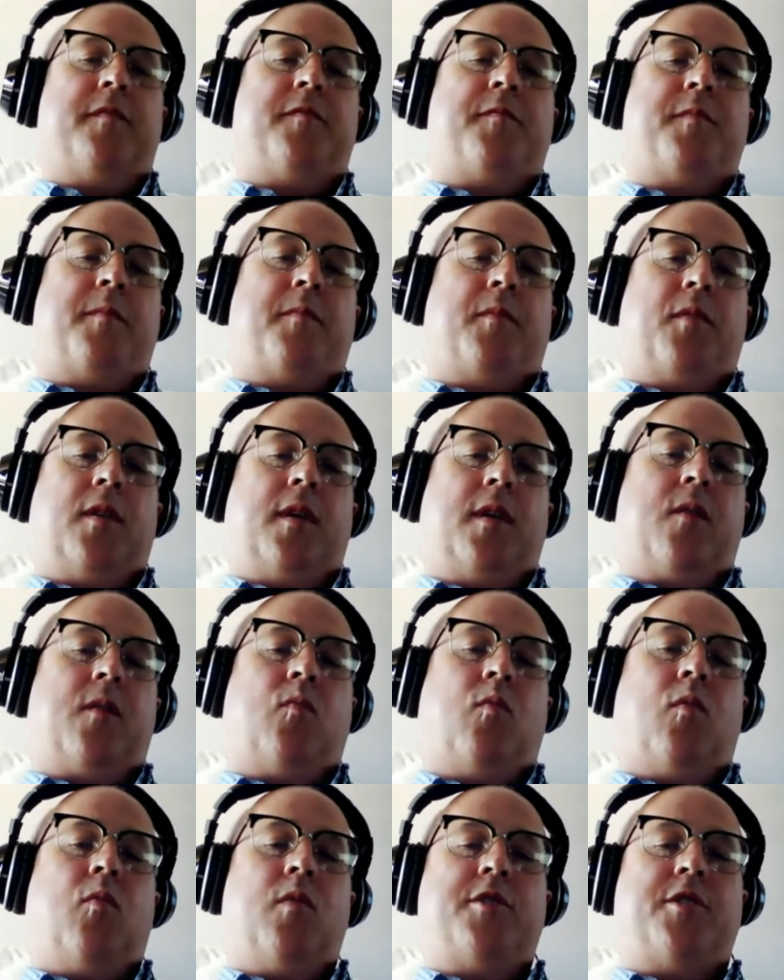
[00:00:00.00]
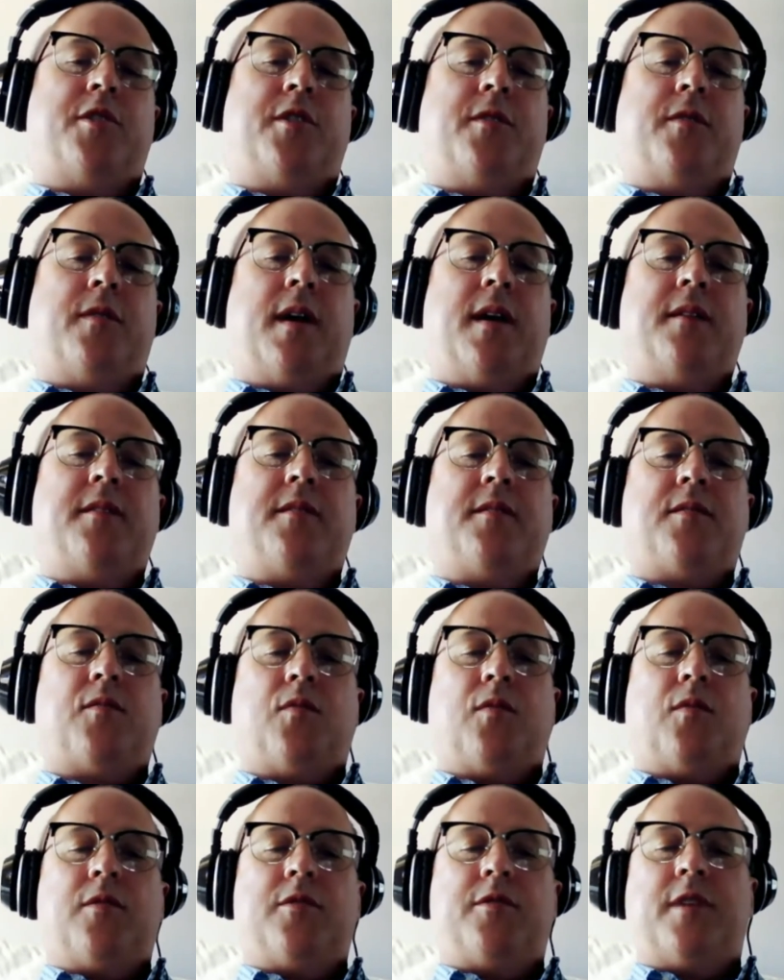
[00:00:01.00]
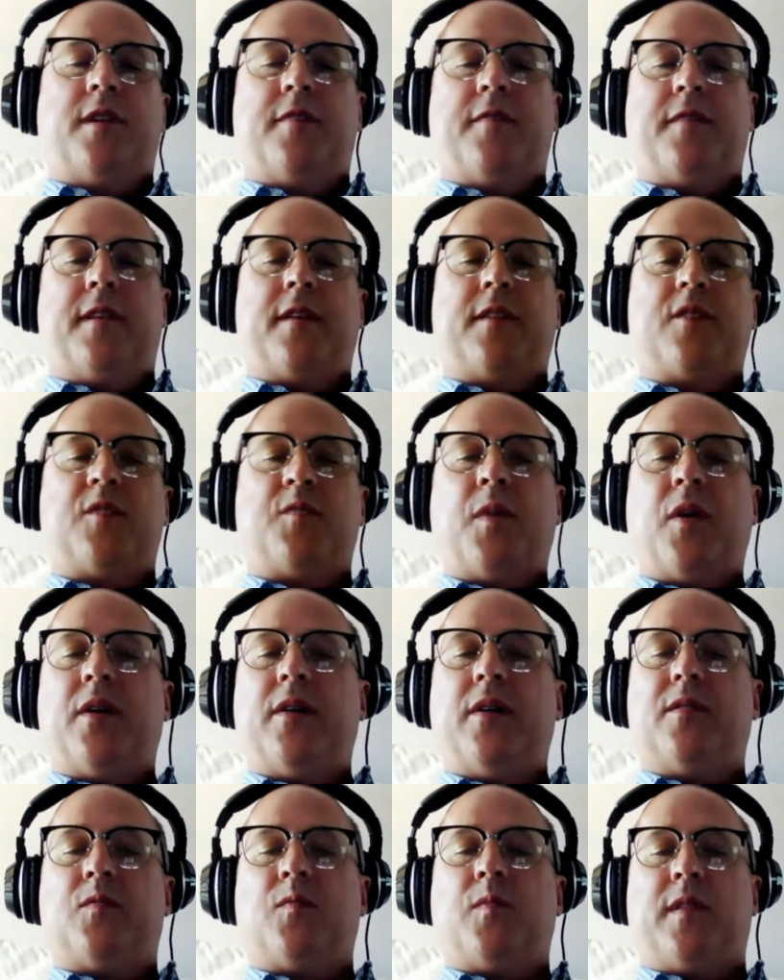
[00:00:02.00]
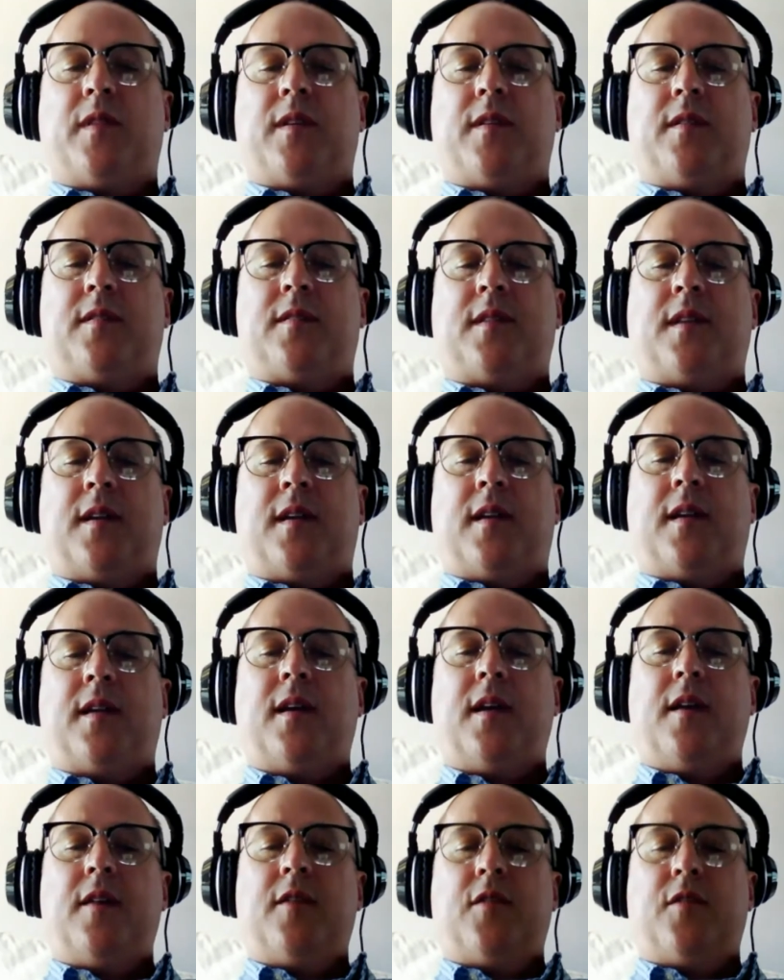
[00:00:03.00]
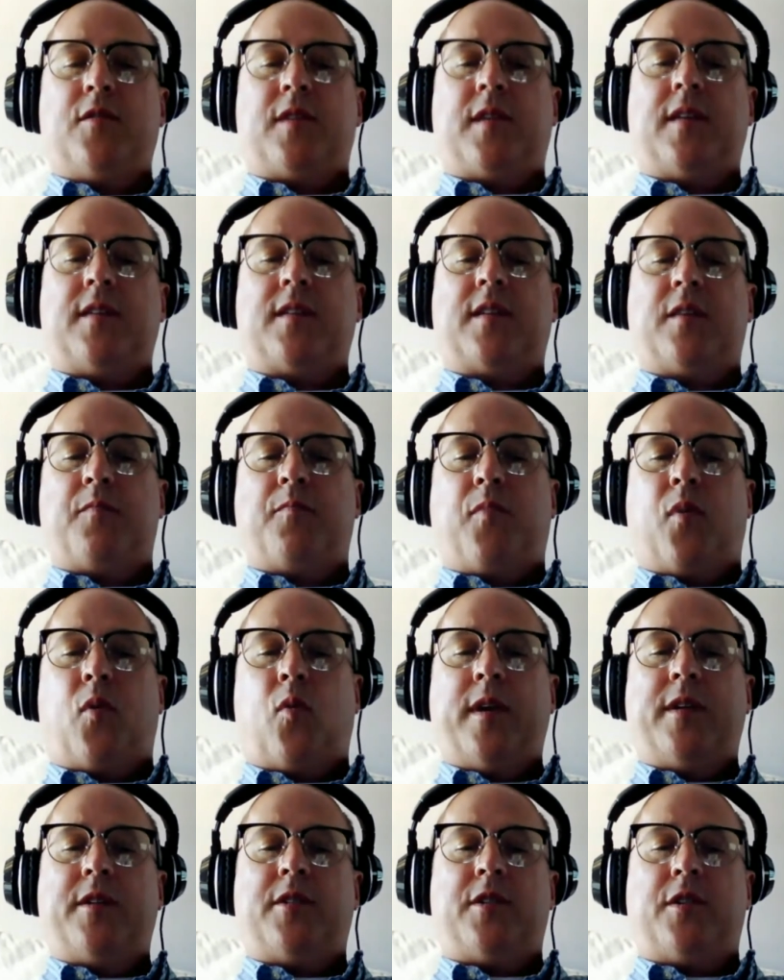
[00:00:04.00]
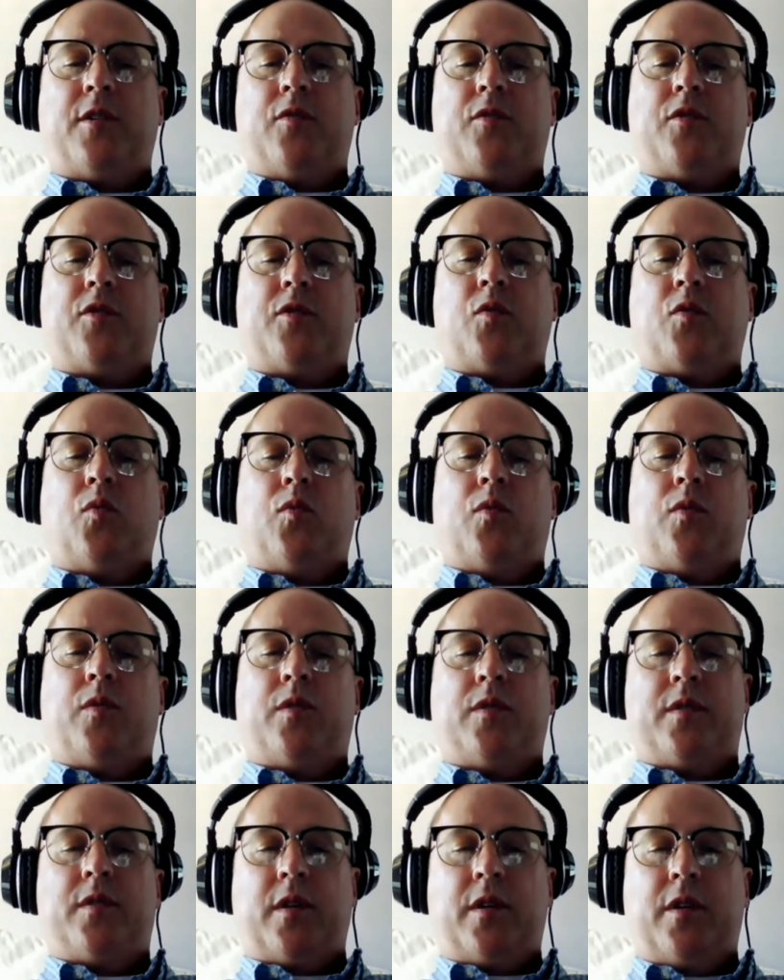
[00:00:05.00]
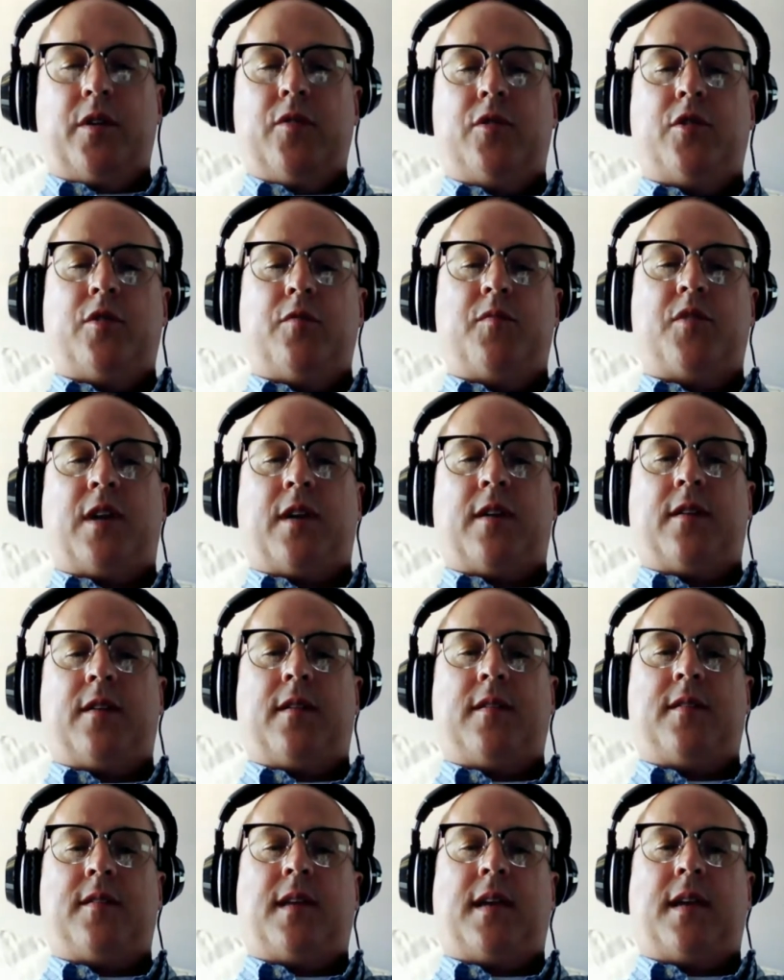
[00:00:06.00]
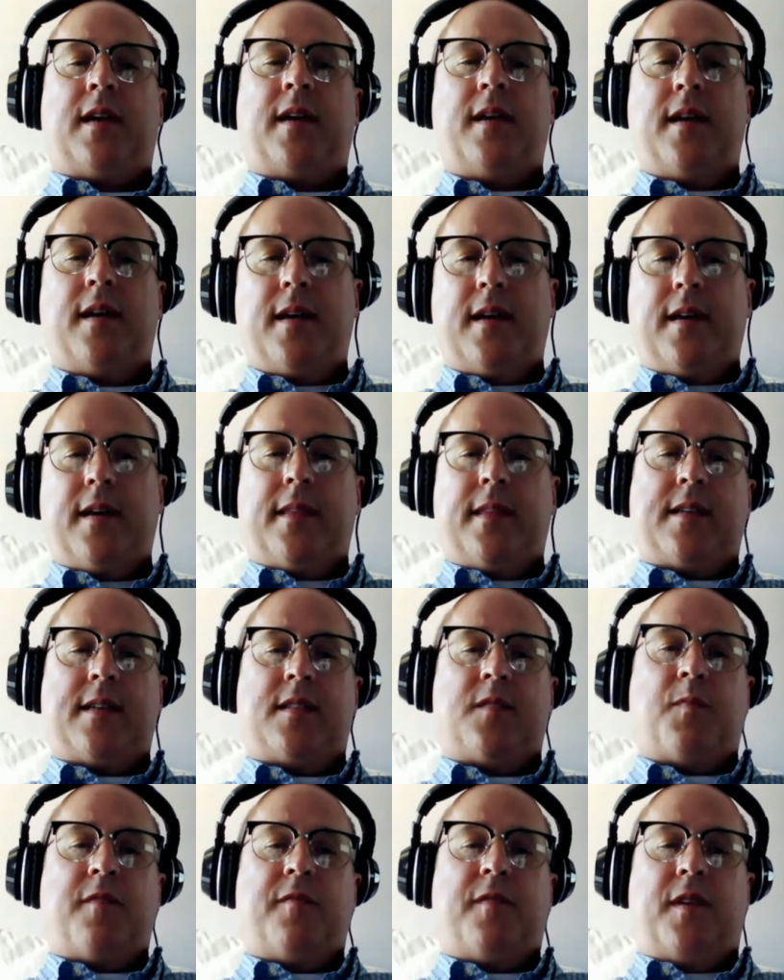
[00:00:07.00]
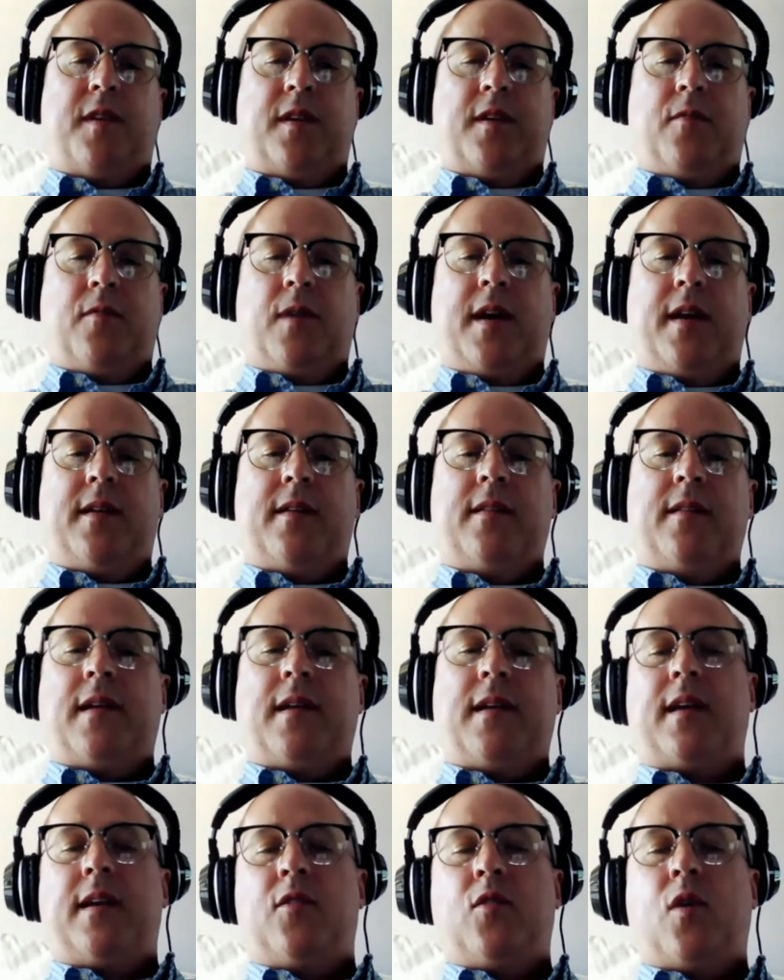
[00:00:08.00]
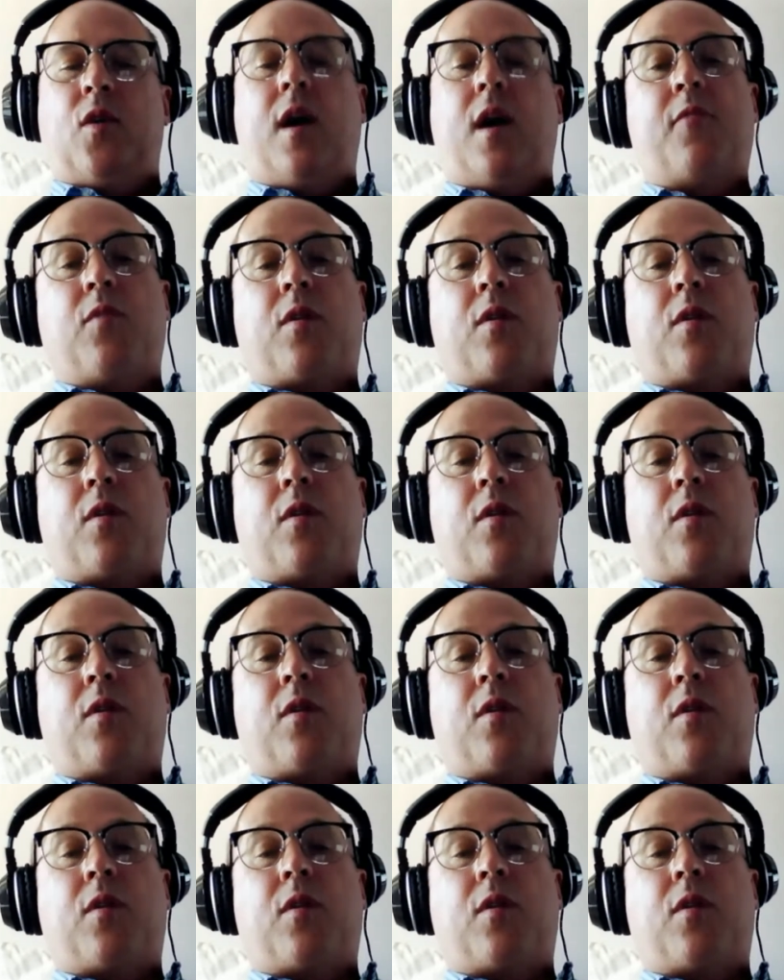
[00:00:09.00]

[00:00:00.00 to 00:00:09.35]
If people are like, well, what'd you do in high school, or do you have any experience with this? That those kids could point to your school's YouTube channel and say, that's my video, right? Like either I